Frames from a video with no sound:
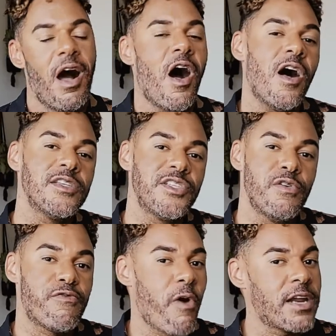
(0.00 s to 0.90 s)
Also,
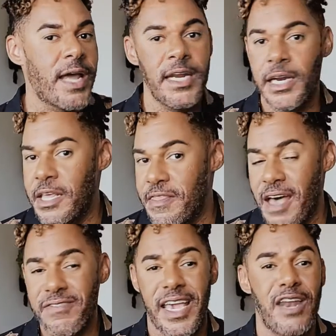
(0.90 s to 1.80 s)
fraud and identity
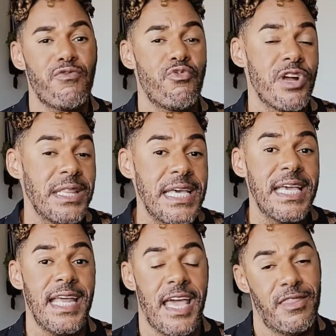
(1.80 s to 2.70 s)
theft can really
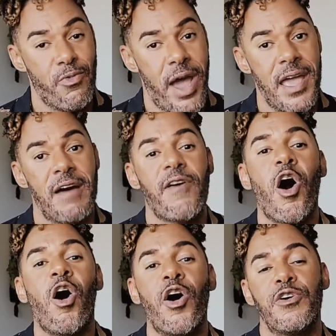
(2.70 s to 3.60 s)
get in the way of
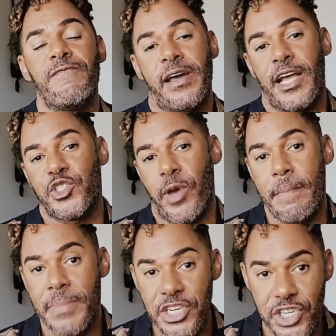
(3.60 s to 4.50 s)
all your financial
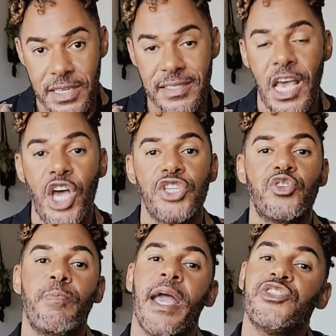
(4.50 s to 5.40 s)
ambitions,
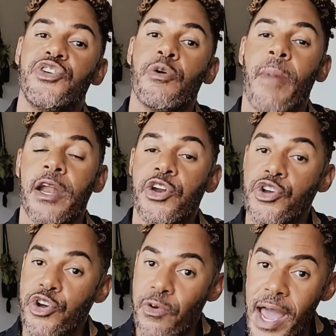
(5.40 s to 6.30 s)
so make sure you monitor
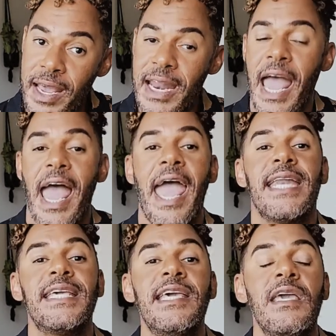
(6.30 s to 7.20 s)
your credit
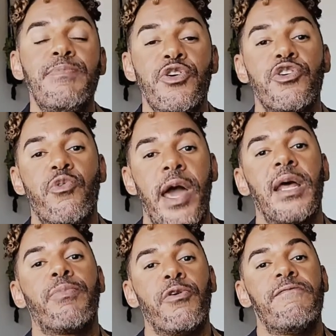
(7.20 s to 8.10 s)
and keep your
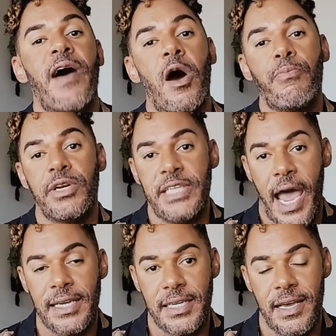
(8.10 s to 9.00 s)
credit profile
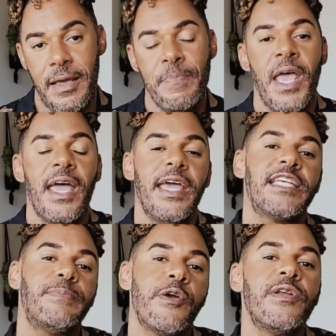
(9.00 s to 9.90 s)
protected.
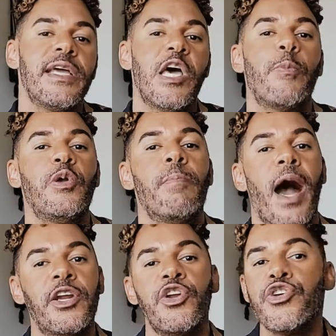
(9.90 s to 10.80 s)
Experian can help you
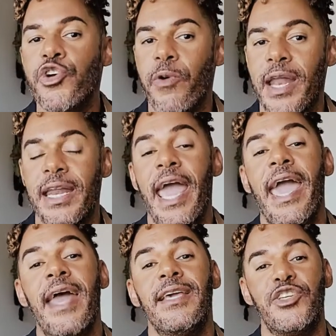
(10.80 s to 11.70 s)
monitor your credit
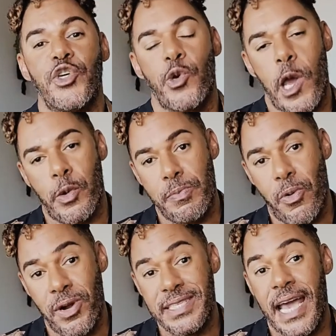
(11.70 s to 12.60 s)
and get your credit
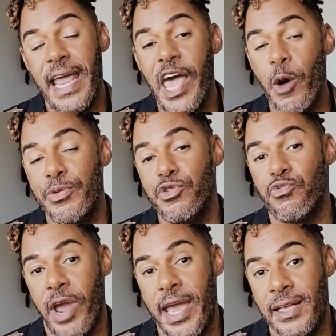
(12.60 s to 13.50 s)
reports and help you
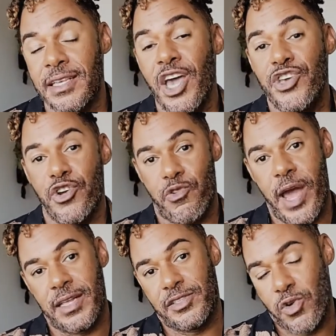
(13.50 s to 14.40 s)
raise your
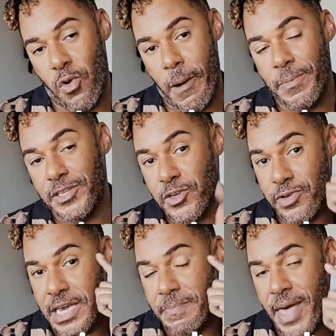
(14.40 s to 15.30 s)
credit score, so
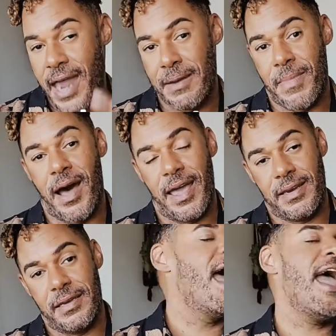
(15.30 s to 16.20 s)
keep that in
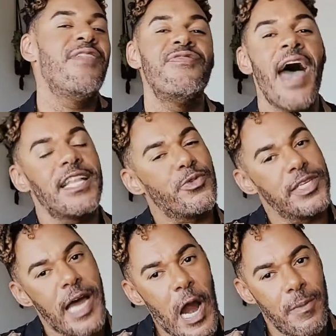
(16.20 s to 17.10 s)
mind. And that's
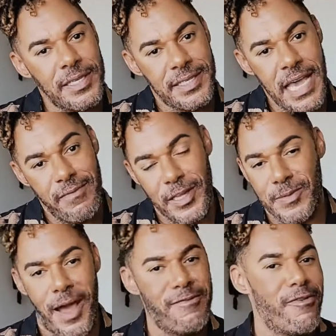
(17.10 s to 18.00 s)
retirement savings,
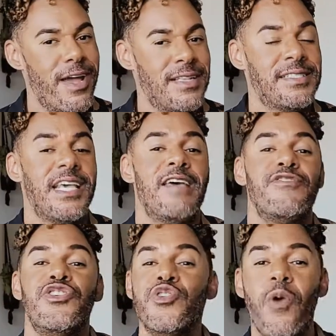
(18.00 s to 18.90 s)
my friends. If
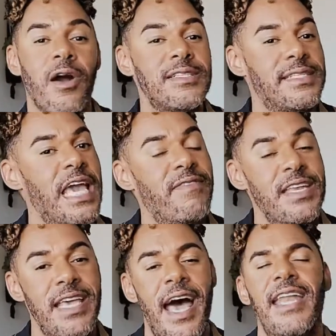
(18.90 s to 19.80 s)
you aren't
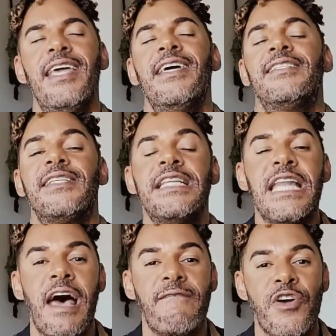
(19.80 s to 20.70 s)
saving yet, it's
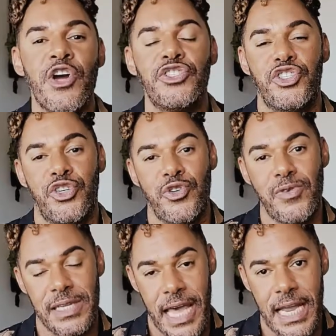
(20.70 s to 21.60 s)
never too
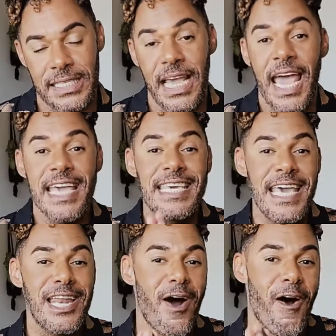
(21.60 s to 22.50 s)
late.
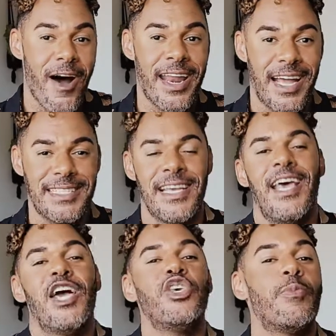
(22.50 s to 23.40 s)
Get on it.
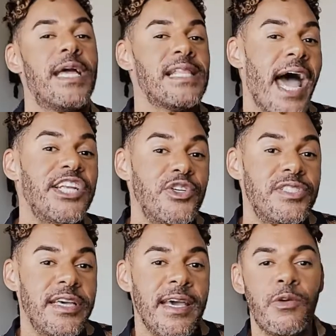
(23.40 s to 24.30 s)
You'll be glad you
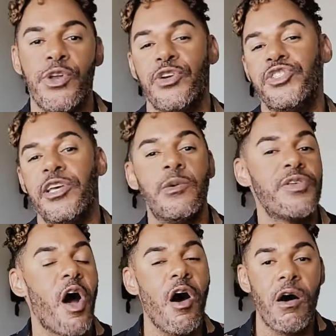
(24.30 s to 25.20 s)
did when you're chilling
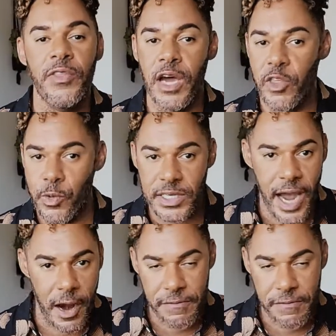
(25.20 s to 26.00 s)
with all the other retired